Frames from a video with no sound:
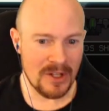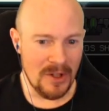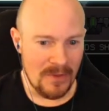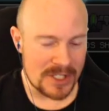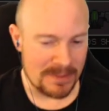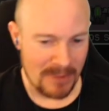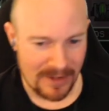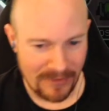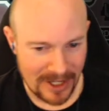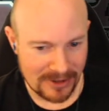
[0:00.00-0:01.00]
This
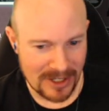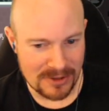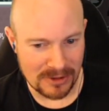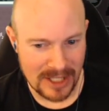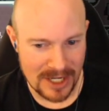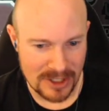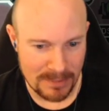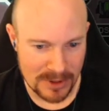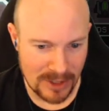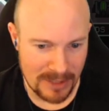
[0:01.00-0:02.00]
modified Kestrel class ship
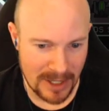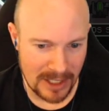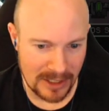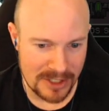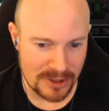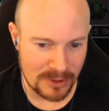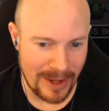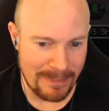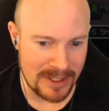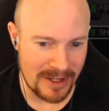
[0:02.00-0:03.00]
was created by a laser
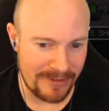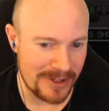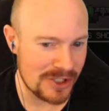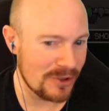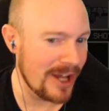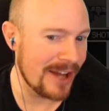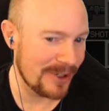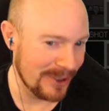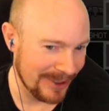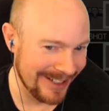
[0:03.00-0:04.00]
weapon aficionado.